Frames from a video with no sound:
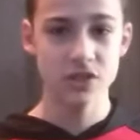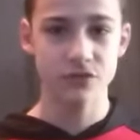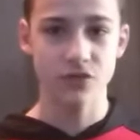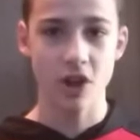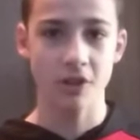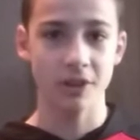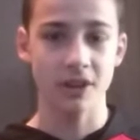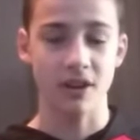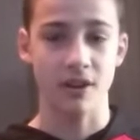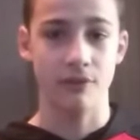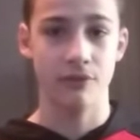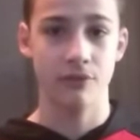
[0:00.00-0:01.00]
fallen
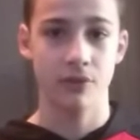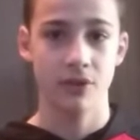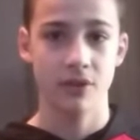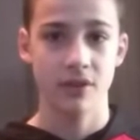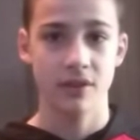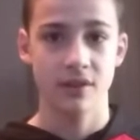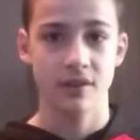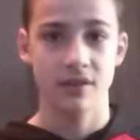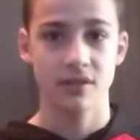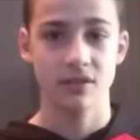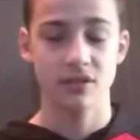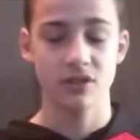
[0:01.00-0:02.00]
off
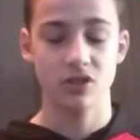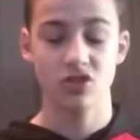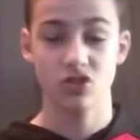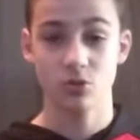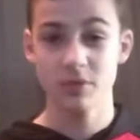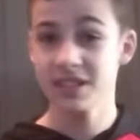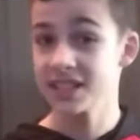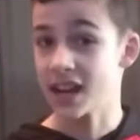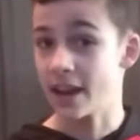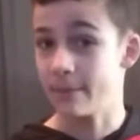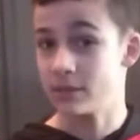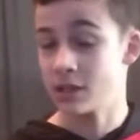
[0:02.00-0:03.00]
three
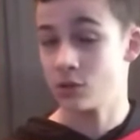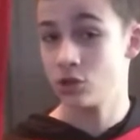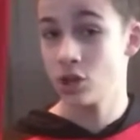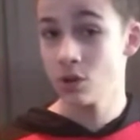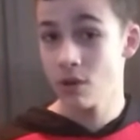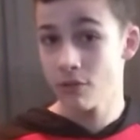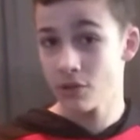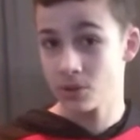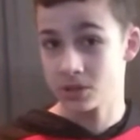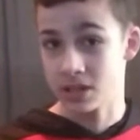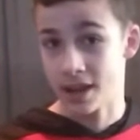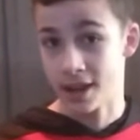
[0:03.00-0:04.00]
times. Now, two of
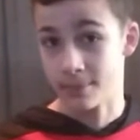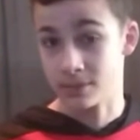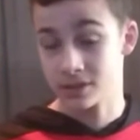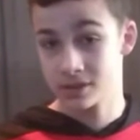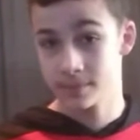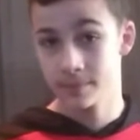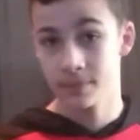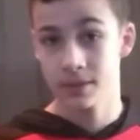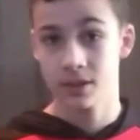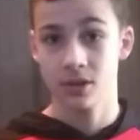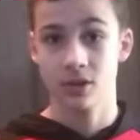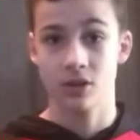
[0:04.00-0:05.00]
those times
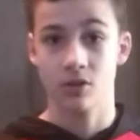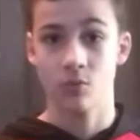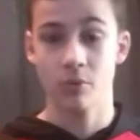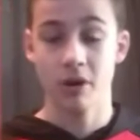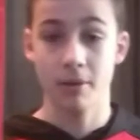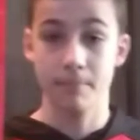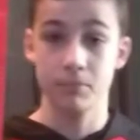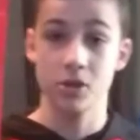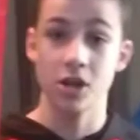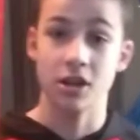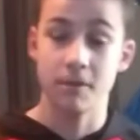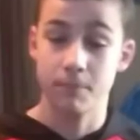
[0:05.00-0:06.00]
were
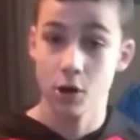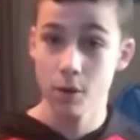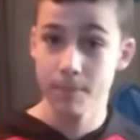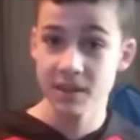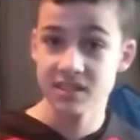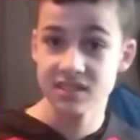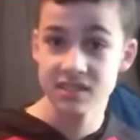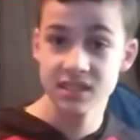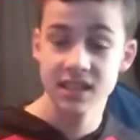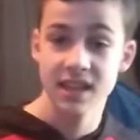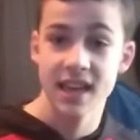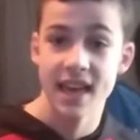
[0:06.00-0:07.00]
done on
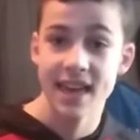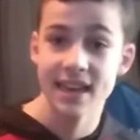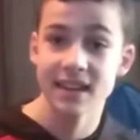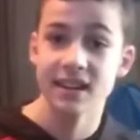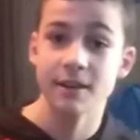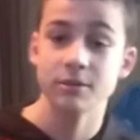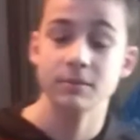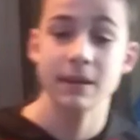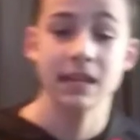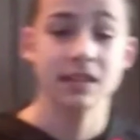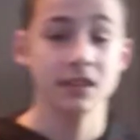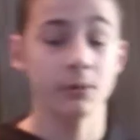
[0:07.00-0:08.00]
purpose, and I was
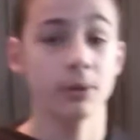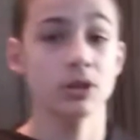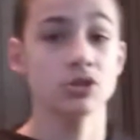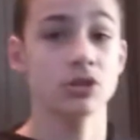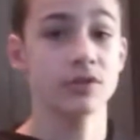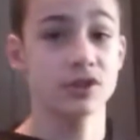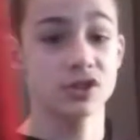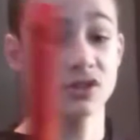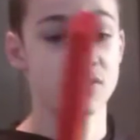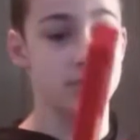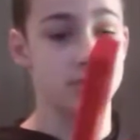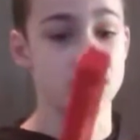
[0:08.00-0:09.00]
making the original version
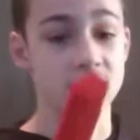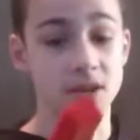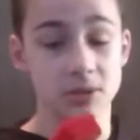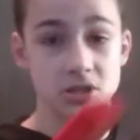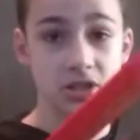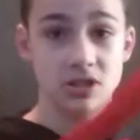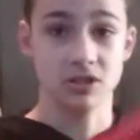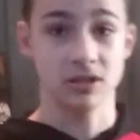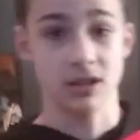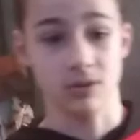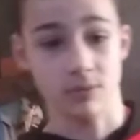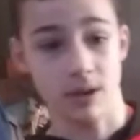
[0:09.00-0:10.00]
of this video, which didn't turn
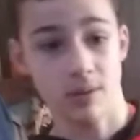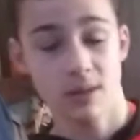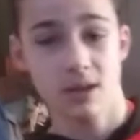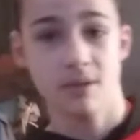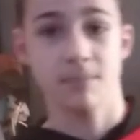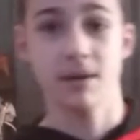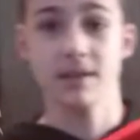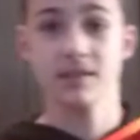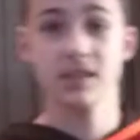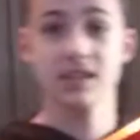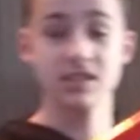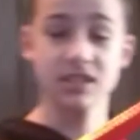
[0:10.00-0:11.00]
out well. But
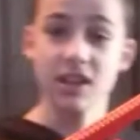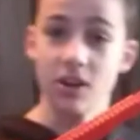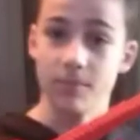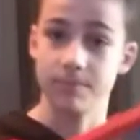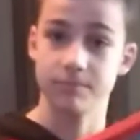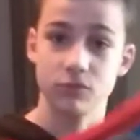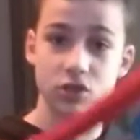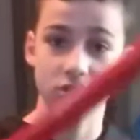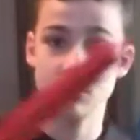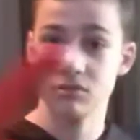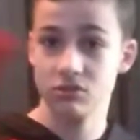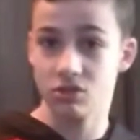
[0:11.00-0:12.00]
it's still,
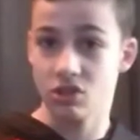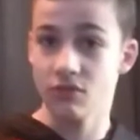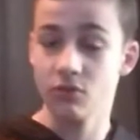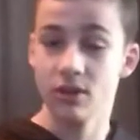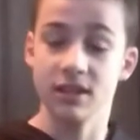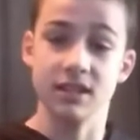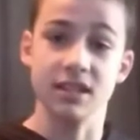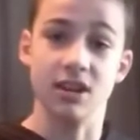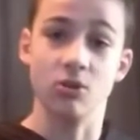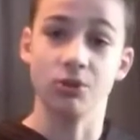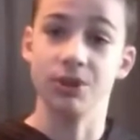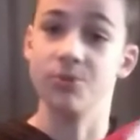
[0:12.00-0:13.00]
just to give you an idea,
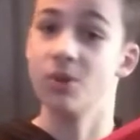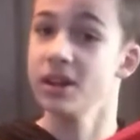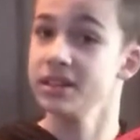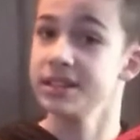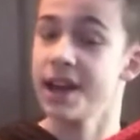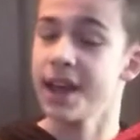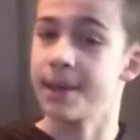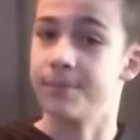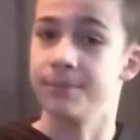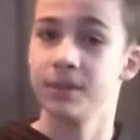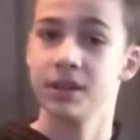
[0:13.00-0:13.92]
only one time